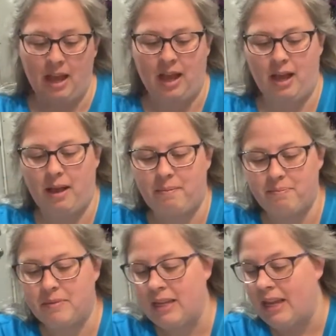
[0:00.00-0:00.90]

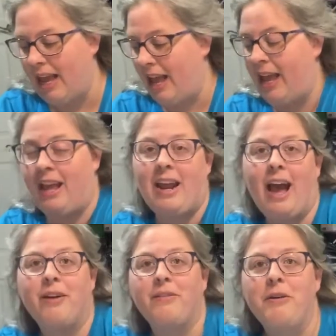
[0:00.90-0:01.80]
And
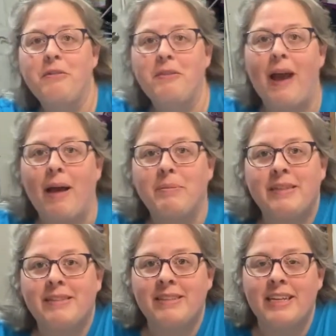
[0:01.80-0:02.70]
I don't know if you happen
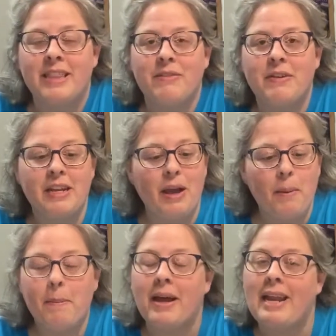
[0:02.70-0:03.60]
to see in the video,
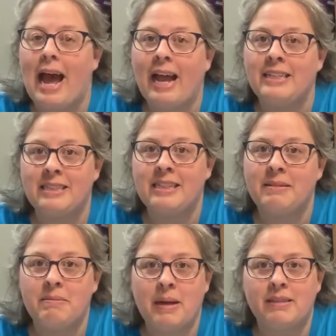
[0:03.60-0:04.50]
but I
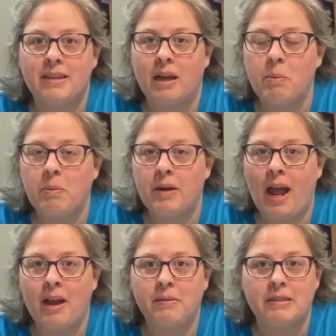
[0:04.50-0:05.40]
did mess up when
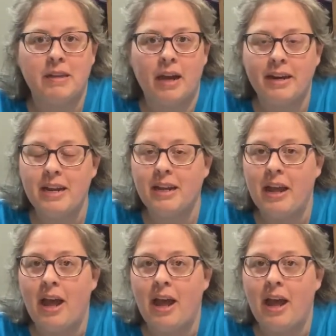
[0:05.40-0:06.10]
I was cutting.